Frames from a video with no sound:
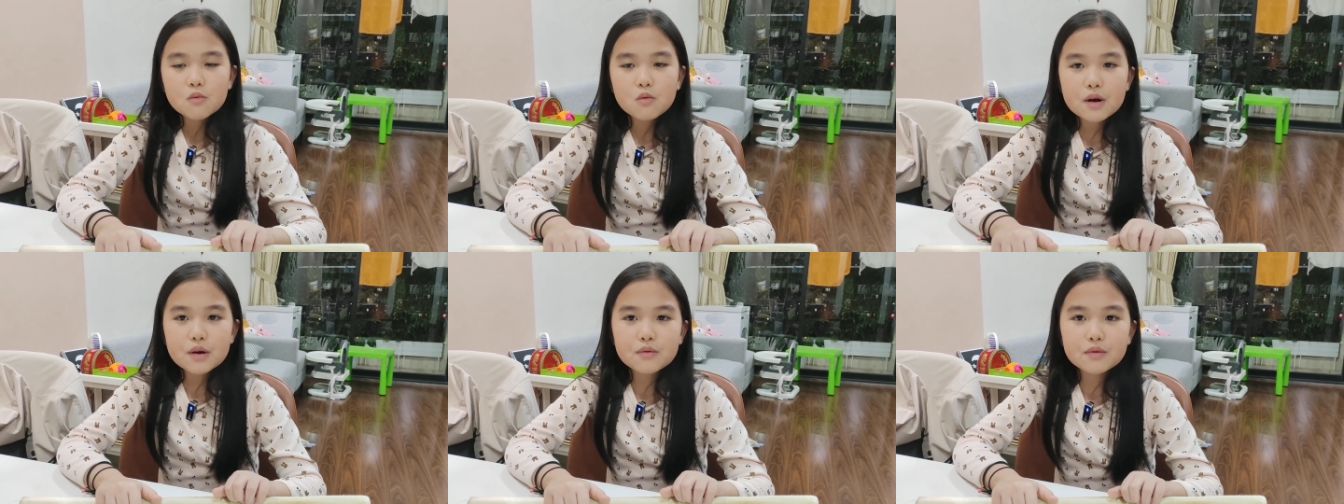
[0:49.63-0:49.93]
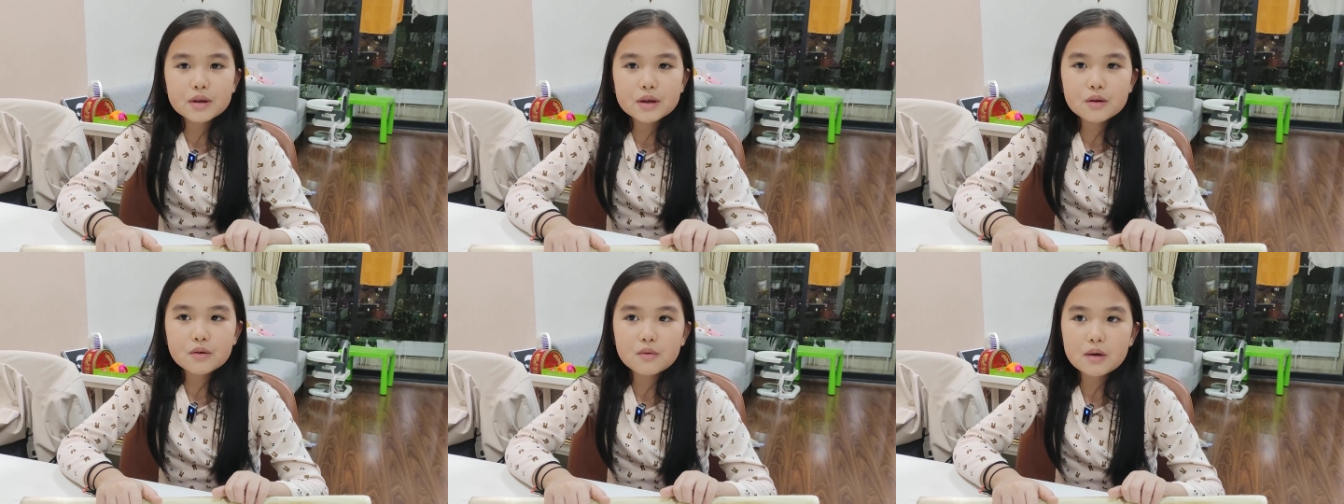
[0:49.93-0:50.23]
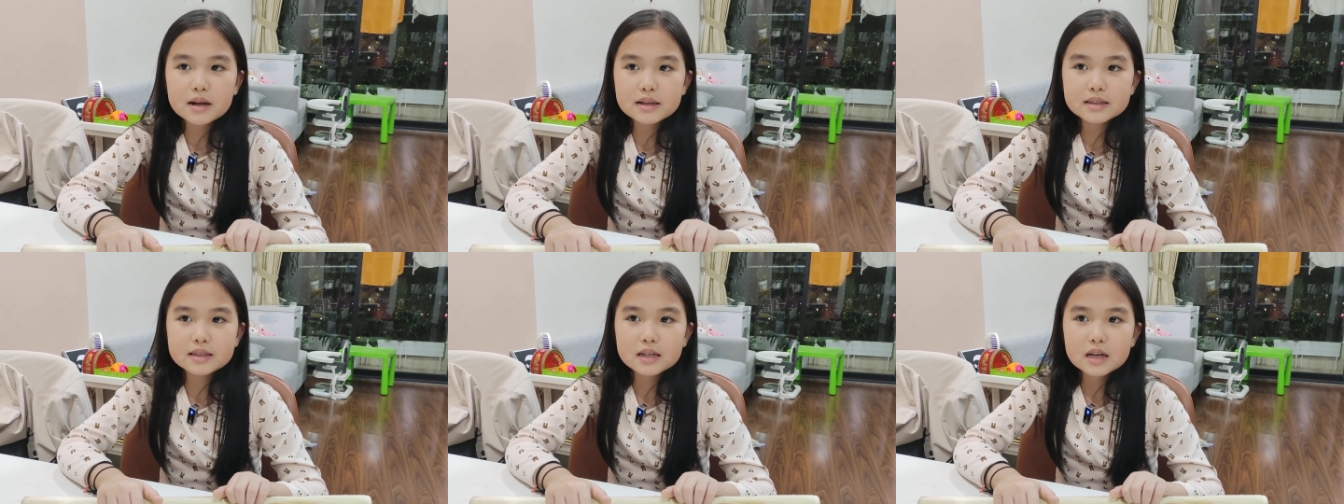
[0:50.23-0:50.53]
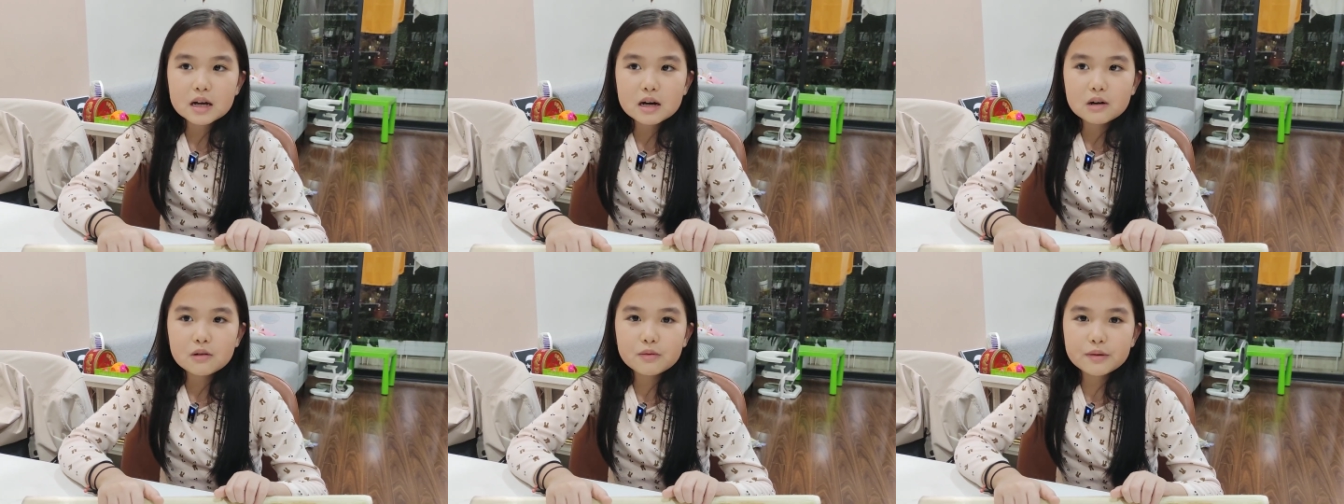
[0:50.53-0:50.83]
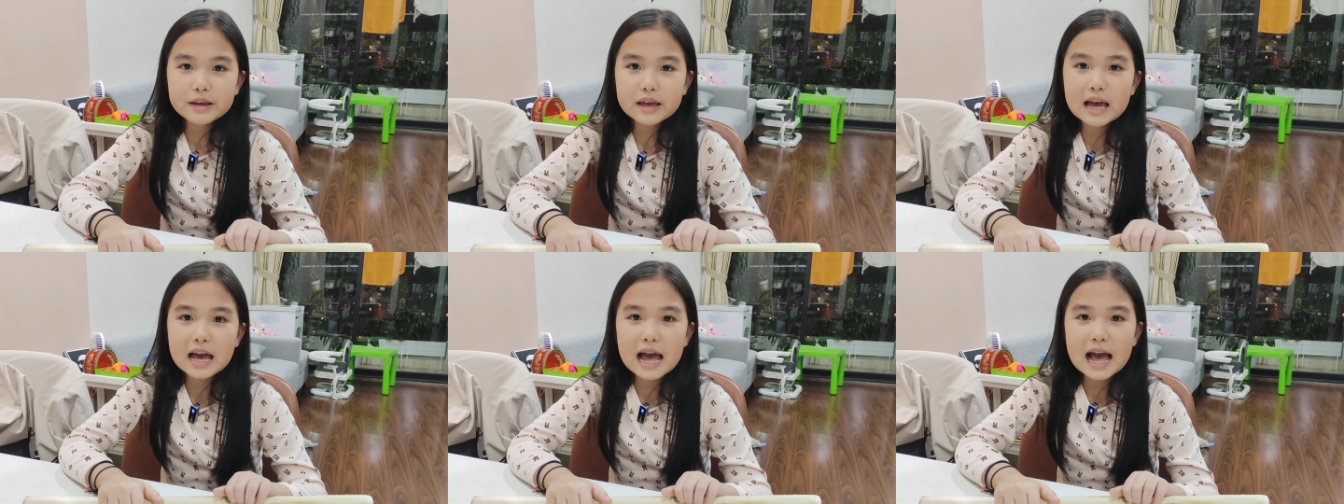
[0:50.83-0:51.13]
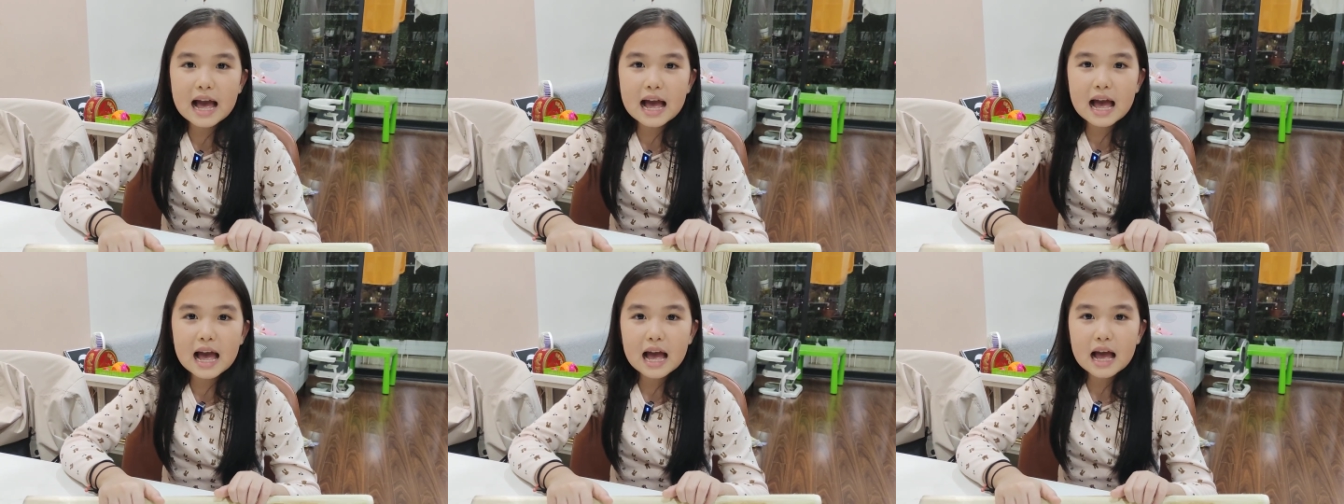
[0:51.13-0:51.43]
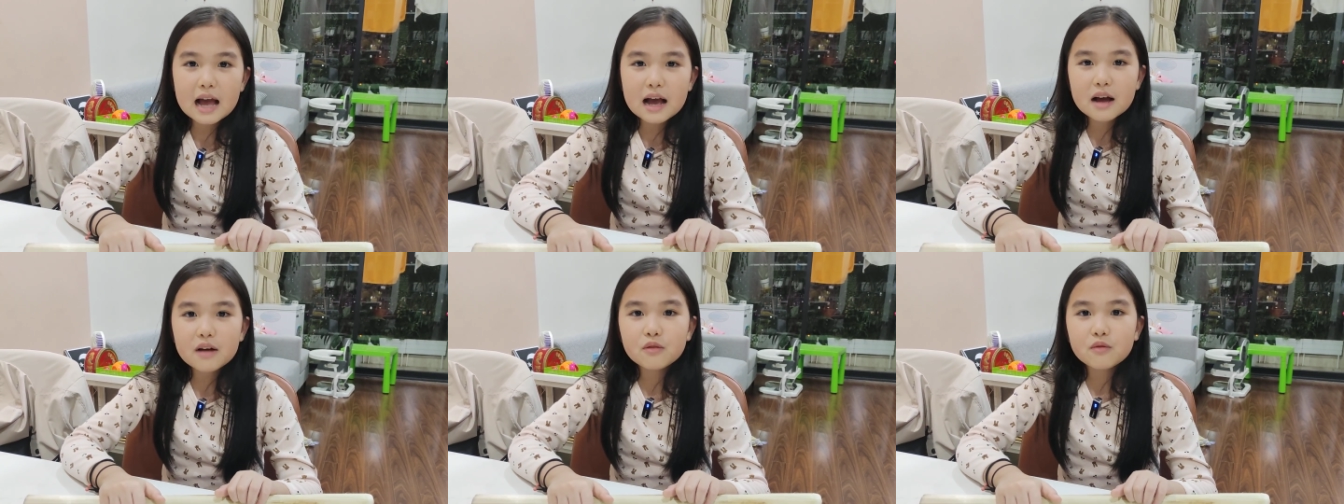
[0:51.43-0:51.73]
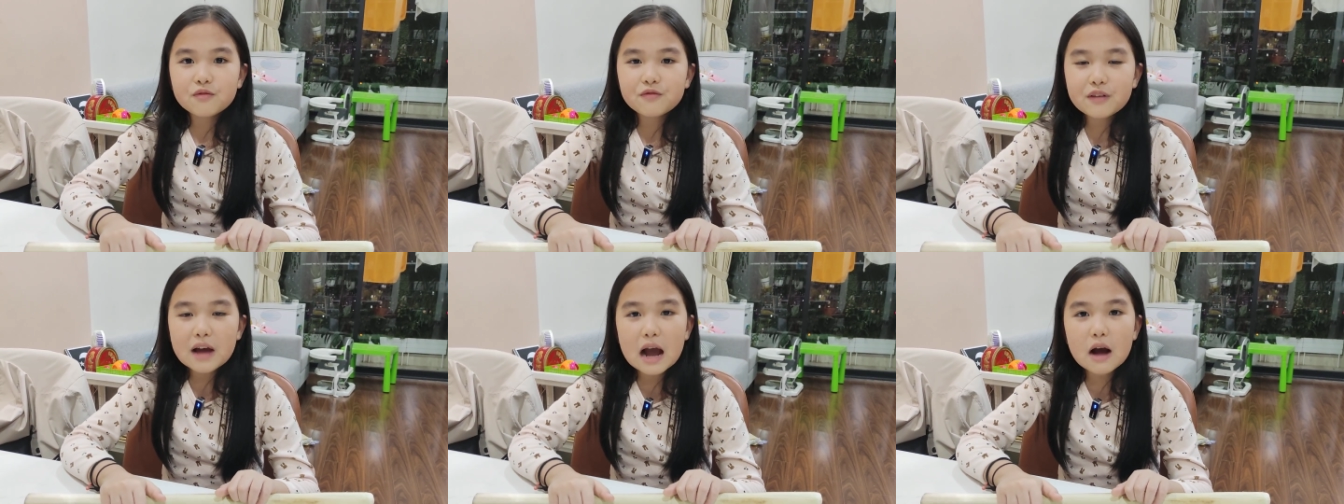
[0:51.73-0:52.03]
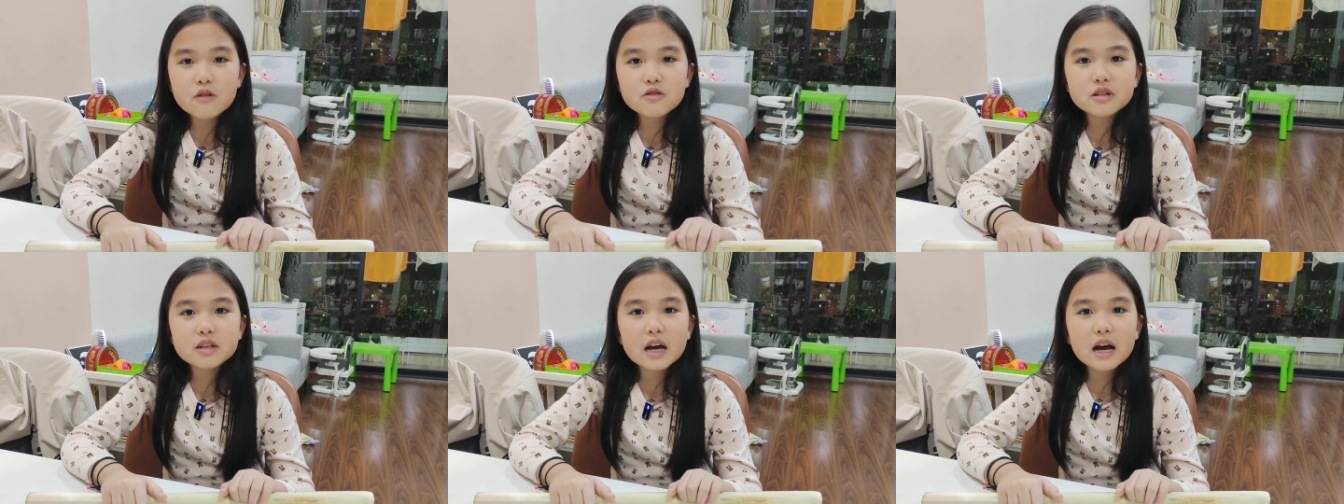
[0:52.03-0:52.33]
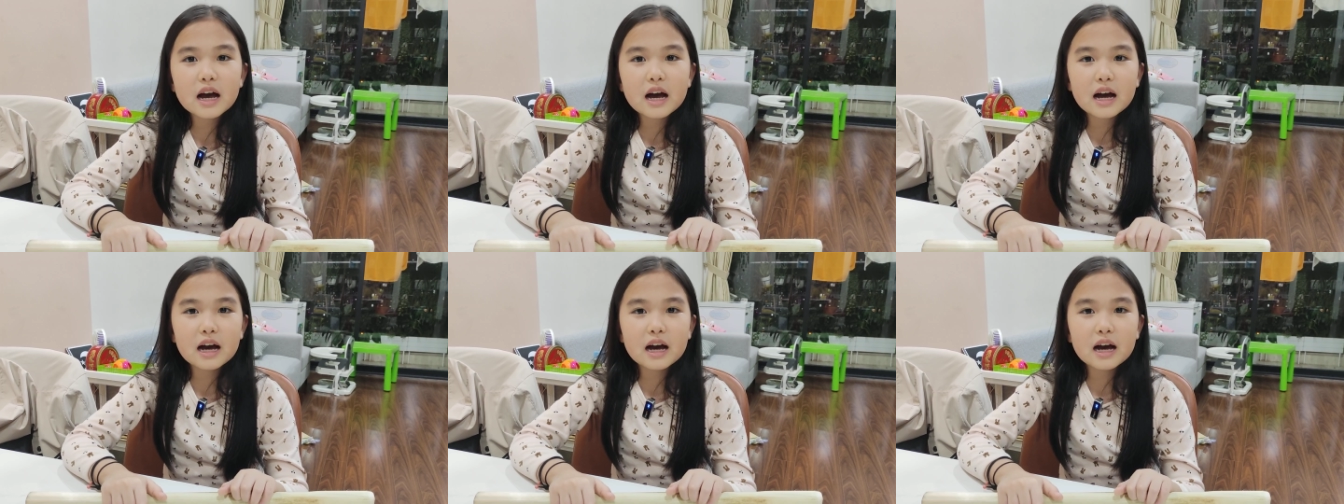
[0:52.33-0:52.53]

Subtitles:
When we went, we found